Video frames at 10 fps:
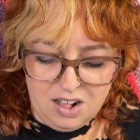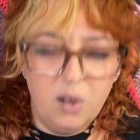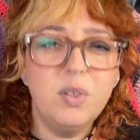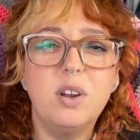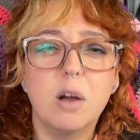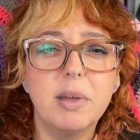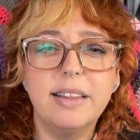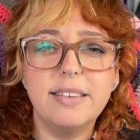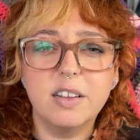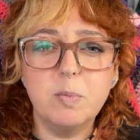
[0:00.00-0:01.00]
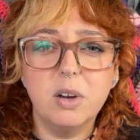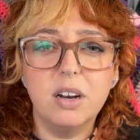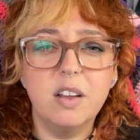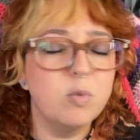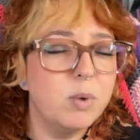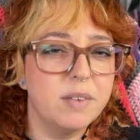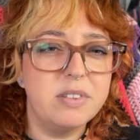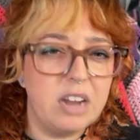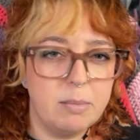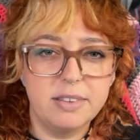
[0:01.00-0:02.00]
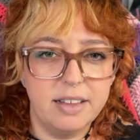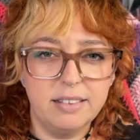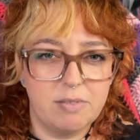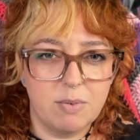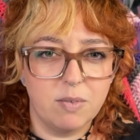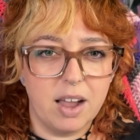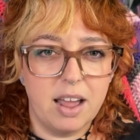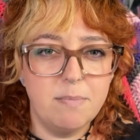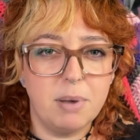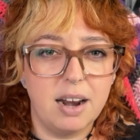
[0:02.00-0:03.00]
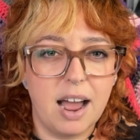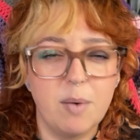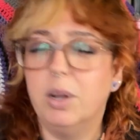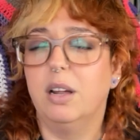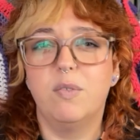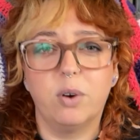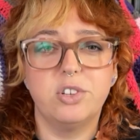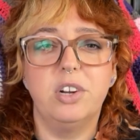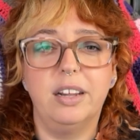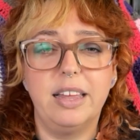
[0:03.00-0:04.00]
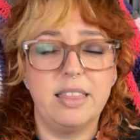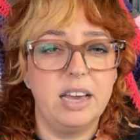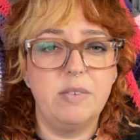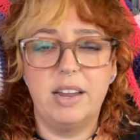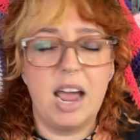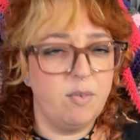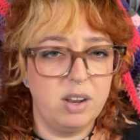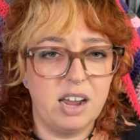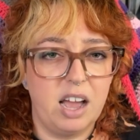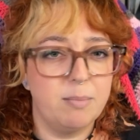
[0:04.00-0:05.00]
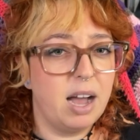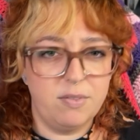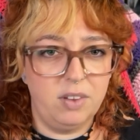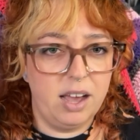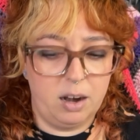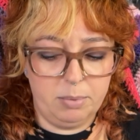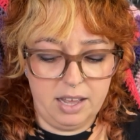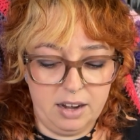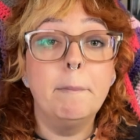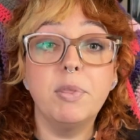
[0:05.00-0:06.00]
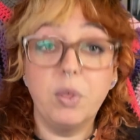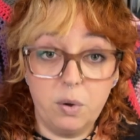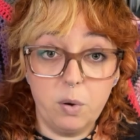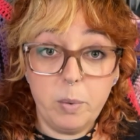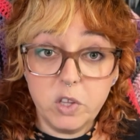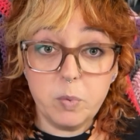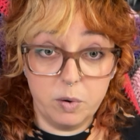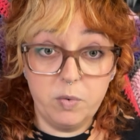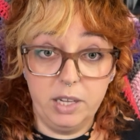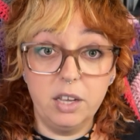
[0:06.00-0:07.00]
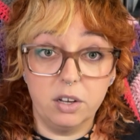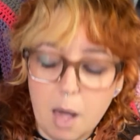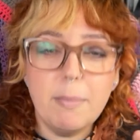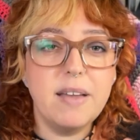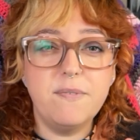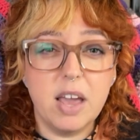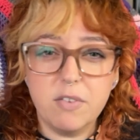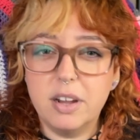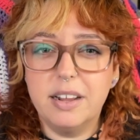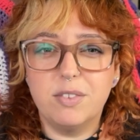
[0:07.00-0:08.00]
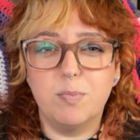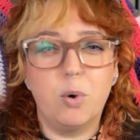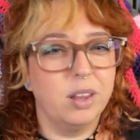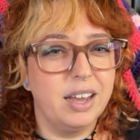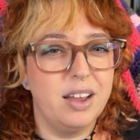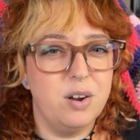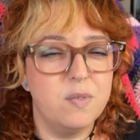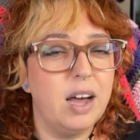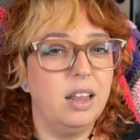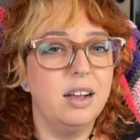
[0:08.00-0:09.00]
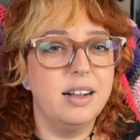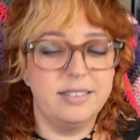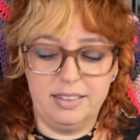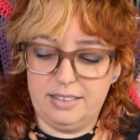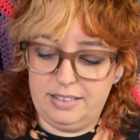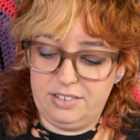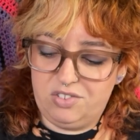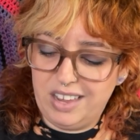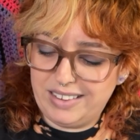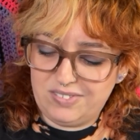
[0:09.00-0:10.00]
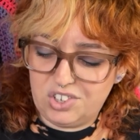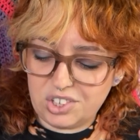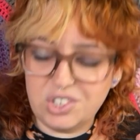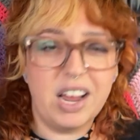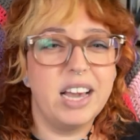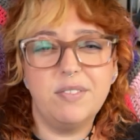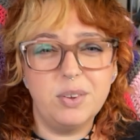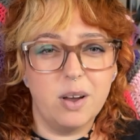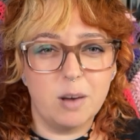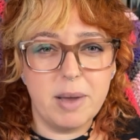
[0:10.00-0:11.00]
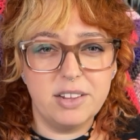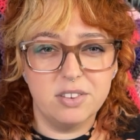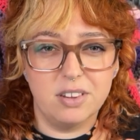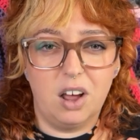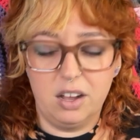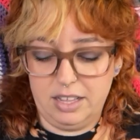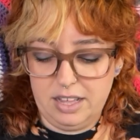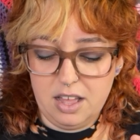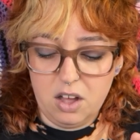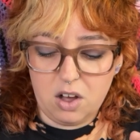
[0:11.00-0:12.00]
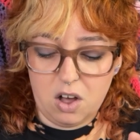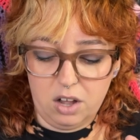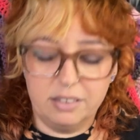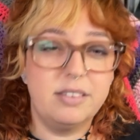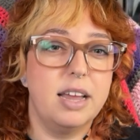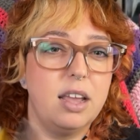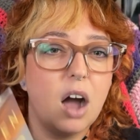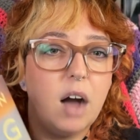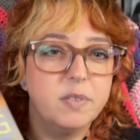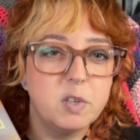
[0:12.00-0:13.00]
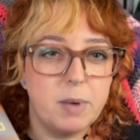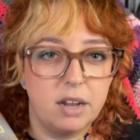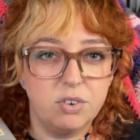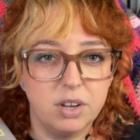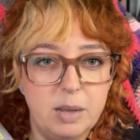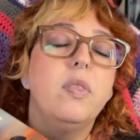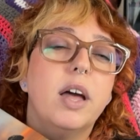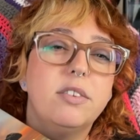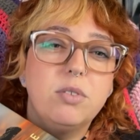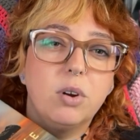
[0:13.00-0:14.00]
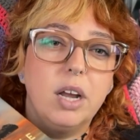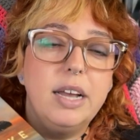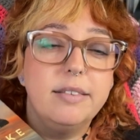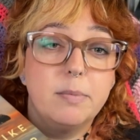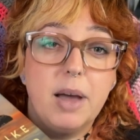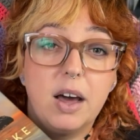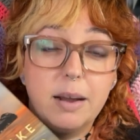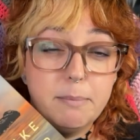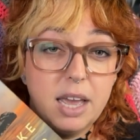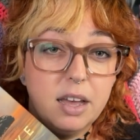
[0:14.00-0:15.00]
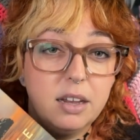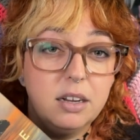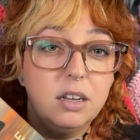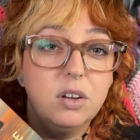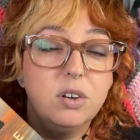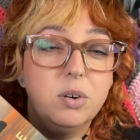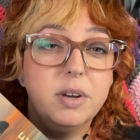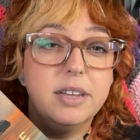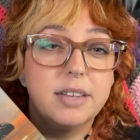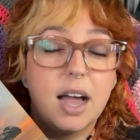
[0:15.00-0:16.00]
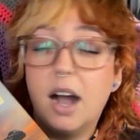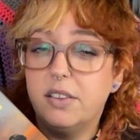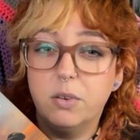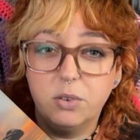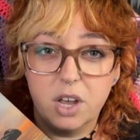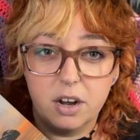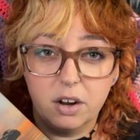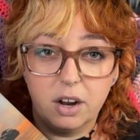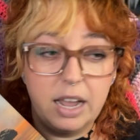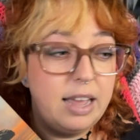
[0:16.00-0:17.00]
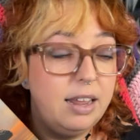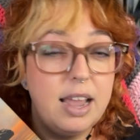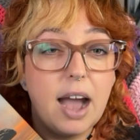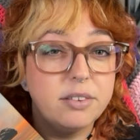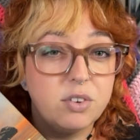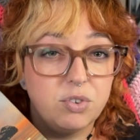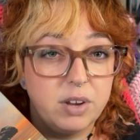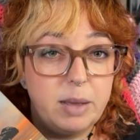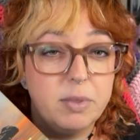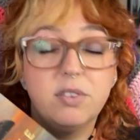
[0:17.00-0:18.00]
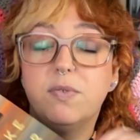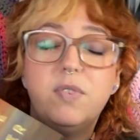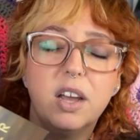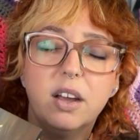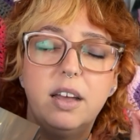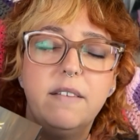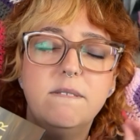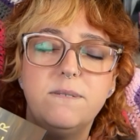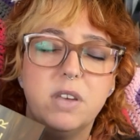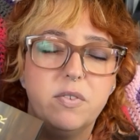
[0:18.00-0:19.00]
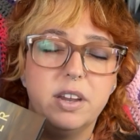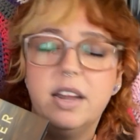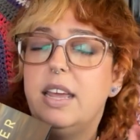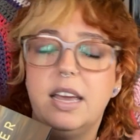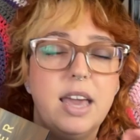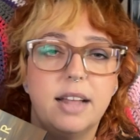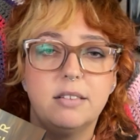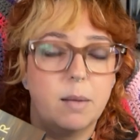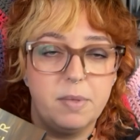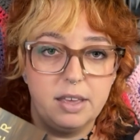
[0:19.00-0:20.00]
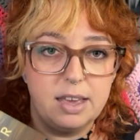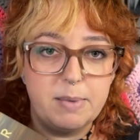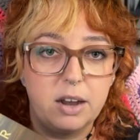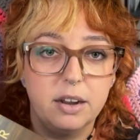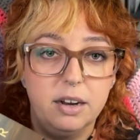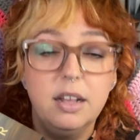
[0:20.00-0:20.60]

The Turbulence Expert is one of the dumbest things I've ever read, but I will unfortunately think of it every time I fly on a plane. But the good ones were really good. My favorite is more like a novella, because it's like just shy of 200 pages long, called Danny Coughlin's Bad Dream. That story is about a man who is a high school janitor, and he has a dream that's very vivid, and he can't stop thinking about it.